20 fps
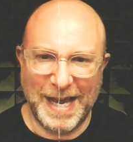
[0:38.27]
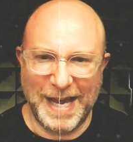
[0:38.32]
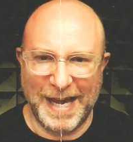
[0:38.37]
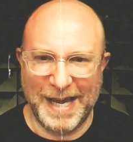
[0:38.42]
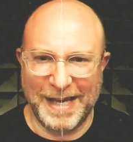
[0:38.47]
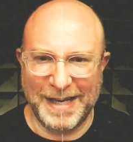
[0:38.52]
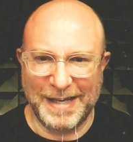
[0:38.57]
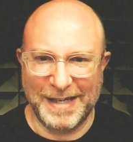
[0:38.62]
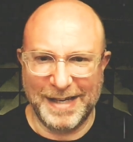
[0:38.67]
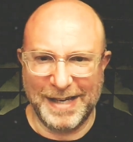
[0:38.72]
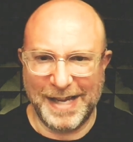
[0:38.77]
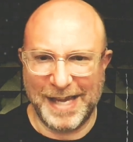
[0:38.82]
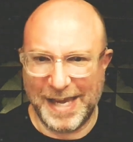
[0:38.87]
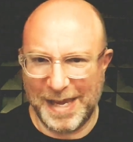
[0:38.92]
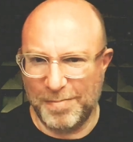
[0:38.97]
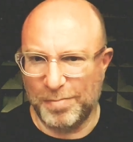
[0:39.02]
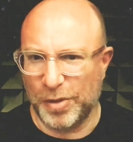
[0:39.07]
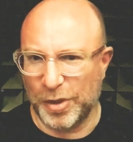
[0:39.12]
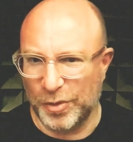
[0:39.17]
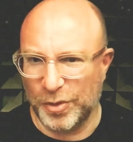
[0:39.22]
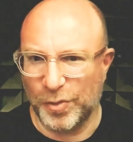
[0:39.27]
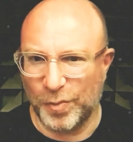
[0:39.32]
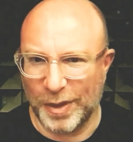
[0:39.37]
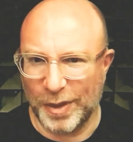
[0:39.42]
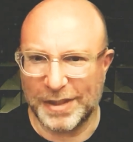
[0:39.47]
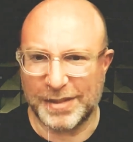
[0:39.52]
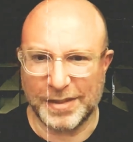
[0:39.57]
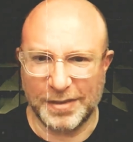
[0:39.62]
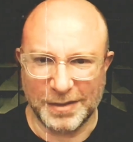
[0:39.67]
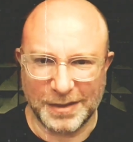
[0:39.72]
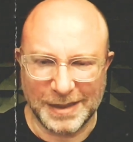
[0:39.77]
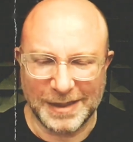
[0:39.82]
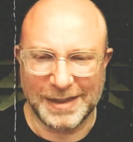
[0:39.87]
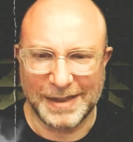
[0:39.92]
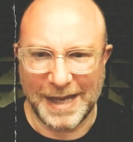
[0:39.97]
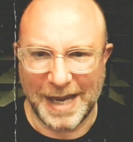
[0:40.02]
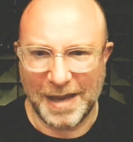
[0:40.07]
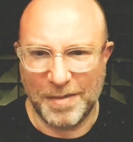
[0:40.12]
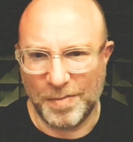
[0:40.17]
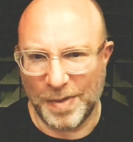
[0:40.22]
And he blew the whistle to
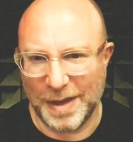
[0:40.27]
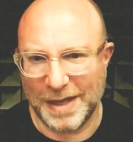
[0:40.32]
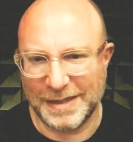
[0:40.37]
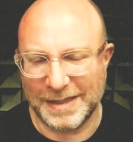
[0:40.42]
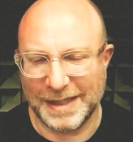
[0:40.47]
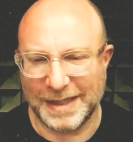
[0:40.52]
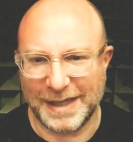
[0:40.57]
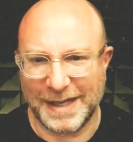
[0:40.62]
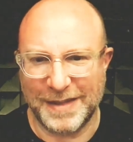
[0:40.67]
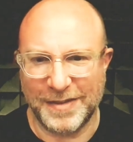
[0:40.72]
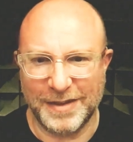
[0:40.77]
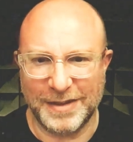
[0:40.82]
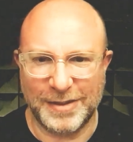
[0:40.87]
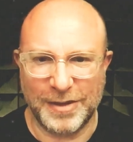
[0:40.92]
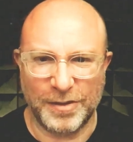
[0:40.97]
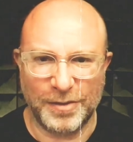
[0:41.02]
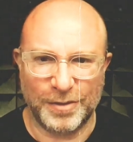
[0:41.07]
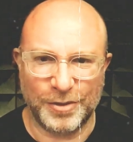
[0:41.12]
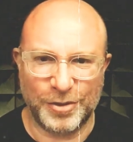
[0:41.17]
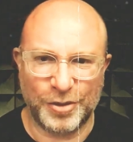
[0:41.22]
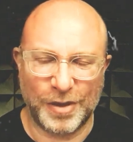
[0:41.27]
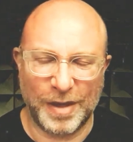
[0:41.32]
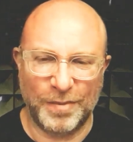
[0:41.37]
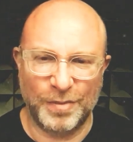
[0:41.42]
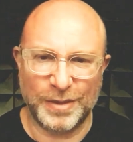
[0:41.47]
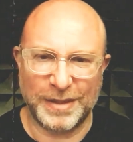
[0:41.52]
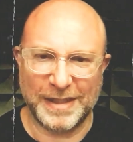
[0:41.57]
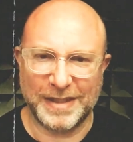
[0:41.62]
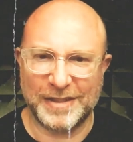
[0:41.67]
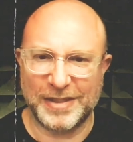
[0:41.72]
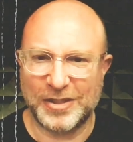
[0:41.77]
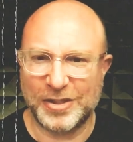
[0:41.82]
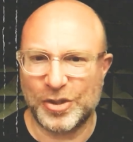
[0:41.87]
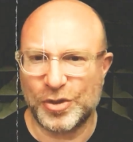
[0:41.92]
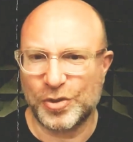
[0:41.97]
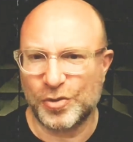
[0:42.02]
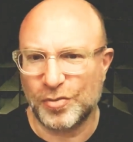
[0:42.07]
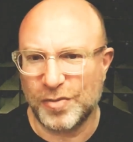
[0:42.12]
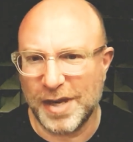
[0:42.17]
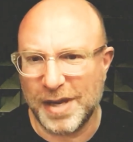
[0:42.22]
say basically that Donald Trump was
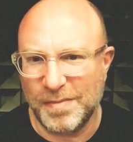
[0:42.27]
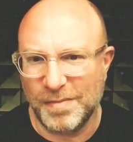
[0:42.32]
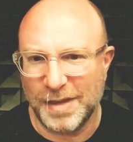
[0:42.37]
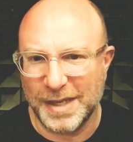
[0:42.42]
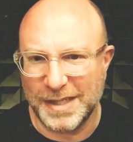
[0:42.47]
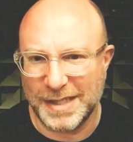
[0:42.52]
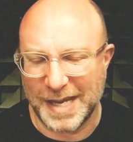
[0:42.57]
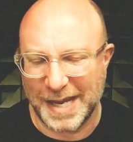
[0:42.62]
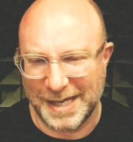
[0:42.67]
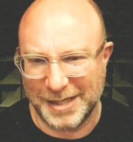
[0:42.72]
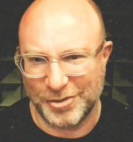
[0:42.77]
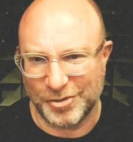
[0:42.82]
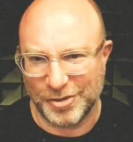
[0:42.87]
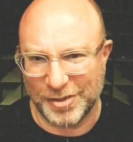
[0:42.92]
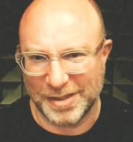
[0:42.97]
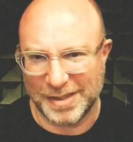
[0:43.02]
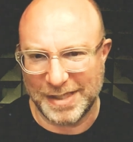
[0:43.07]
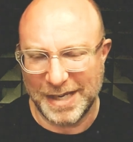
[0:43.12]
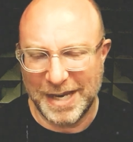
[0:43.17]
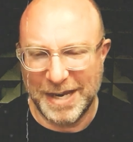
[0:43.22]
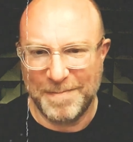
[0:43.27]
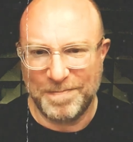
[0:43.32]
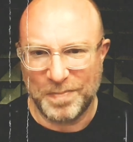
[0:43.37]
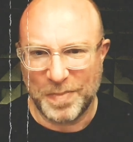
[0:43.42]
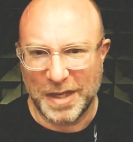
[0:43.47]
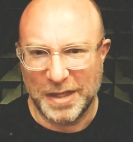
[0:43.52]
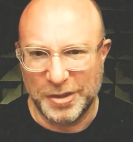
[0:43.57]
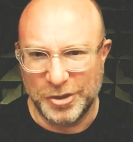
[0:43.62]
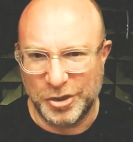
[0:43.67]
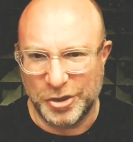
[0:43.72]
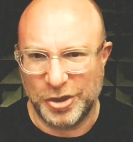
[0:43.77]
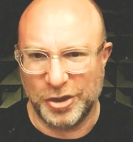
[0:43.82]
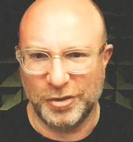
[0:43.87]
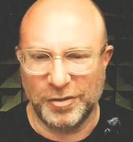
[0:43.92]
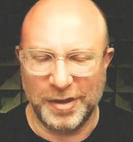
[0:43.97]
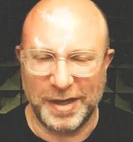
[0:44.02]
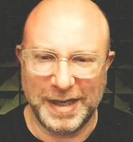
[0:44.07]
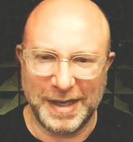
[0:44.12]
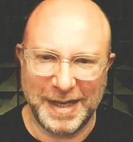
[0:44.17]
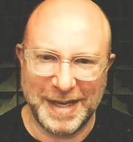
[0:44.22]
extremely dangerous
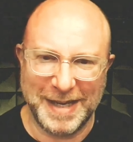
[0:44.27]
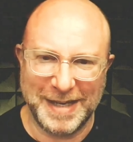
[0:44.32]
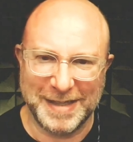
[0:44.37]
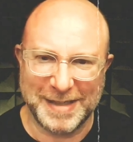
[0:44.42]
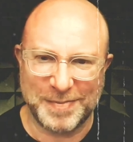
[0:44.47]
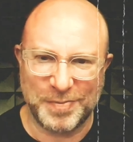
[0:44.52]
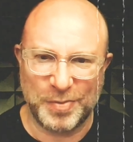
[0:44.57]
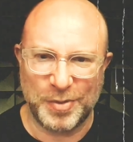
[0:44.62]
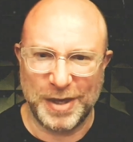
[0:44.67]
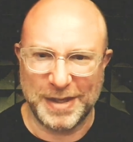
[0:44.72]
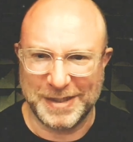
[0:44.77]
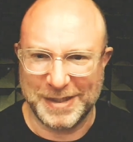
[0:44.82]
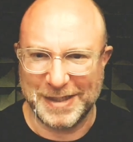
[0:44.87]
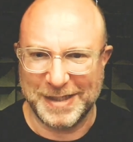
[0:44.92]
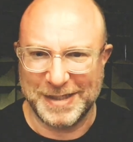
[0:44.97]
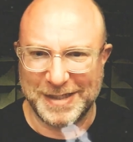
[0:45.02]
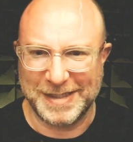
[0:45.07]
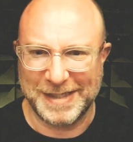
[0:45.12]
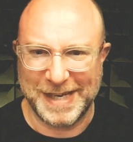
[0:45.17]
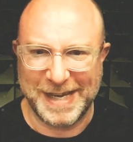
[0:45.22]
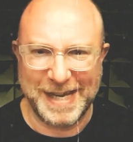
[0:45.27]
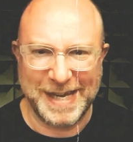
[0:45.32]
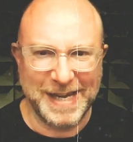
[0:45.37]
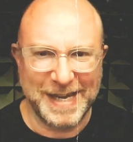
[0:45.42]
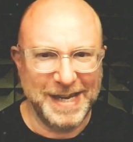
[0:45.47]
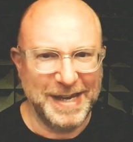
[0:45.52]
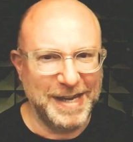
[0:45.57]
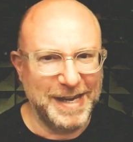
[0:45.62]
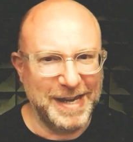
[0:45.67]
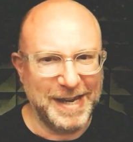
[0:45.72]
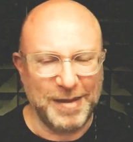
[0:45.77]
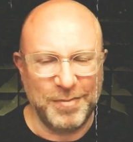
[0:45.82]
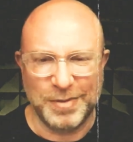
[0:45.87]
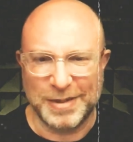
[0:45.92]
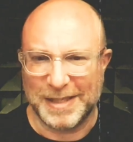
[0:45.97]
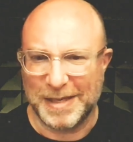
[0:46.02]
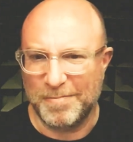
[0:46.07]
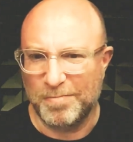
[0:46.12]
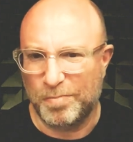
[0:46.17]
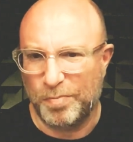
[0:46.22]
during his presidency. He
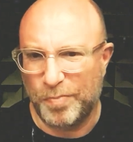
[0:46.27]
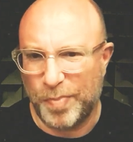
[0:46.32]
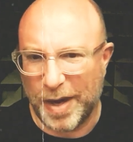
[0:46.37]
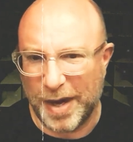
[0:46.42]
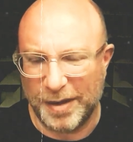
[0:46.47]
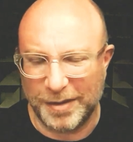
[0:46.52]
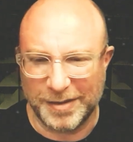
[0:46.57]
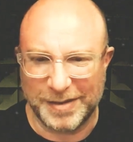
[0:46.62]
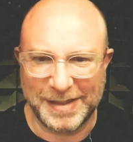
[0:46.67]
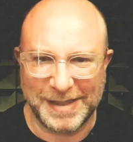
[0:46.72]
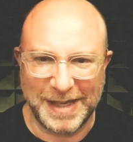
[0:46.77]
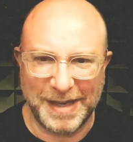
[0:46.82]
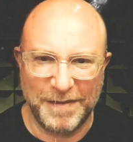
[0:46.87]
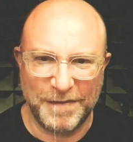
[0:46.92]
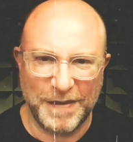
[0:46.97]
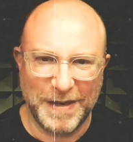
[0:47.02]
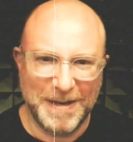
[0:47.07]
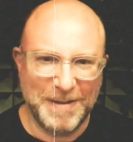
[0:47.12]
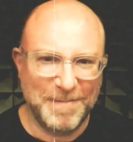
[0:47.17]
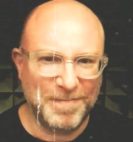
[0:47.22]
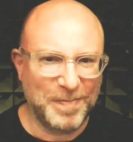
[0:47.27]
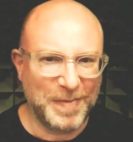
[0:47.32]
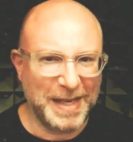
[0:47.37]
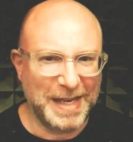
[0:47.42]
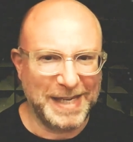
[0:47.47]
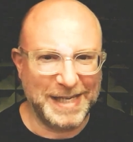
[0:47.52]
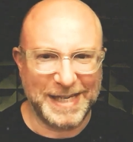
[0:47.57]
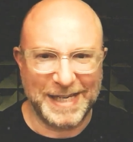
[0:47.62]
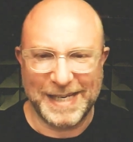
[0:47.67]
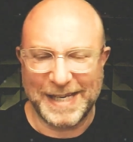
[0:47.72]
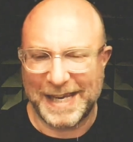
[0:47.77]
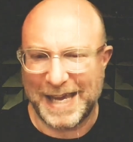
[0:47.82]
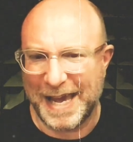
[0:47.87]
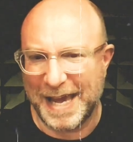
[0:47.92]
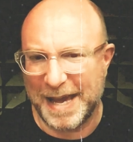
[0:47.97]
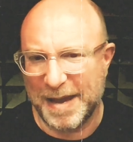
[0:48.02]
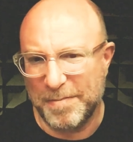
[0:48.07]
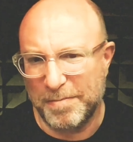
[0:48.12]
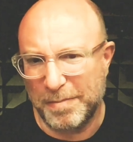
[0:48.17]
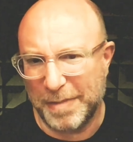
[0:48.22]
was impulsive. He didn't
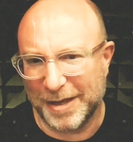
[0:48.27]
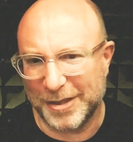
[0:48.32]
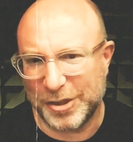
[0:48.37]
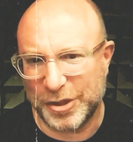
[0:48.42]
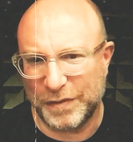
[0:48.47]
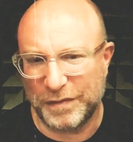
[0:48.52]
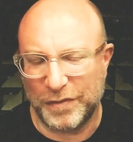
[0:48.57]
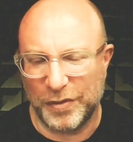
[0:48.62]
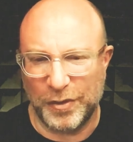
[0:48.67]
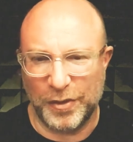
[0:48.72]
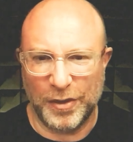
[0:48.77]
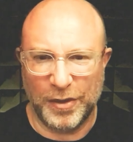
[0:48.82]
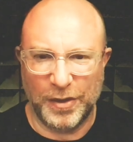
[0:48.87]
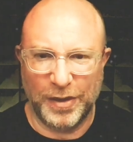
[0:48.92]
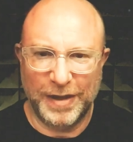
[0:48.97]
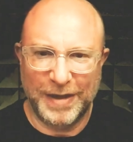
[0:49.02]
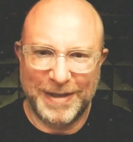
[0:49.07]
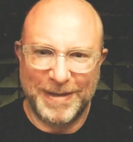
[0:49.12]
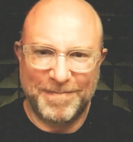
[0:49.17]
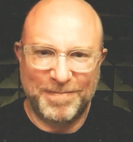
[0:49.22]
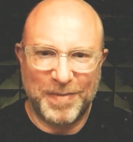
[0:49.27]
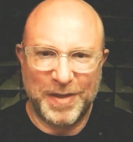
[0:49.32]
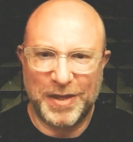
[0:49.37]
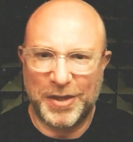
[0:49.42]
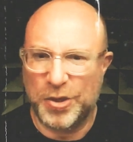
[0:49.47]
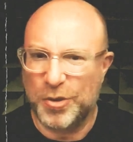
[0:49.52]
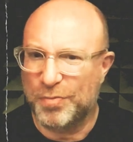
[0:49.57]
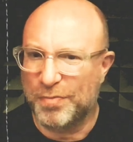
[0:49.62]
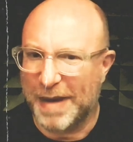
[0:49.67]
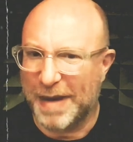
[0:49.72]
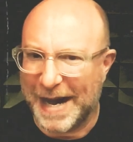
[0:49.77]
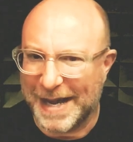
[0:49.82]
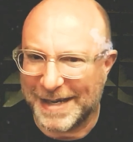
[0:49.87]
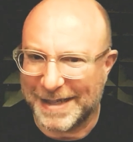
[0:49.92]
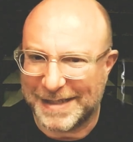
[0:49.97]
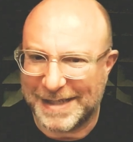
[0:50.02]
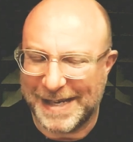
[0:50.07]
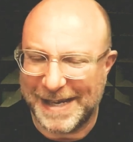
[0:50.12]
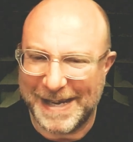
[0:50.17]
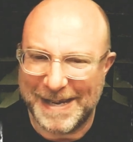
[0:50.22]
care much for
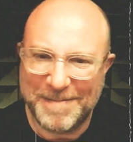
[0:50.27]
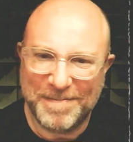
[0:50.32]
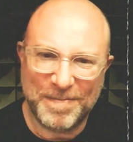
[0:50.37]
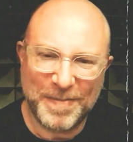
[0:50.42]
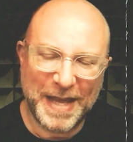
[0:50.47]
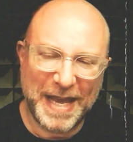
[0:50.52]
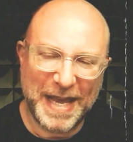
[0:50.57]
humanity.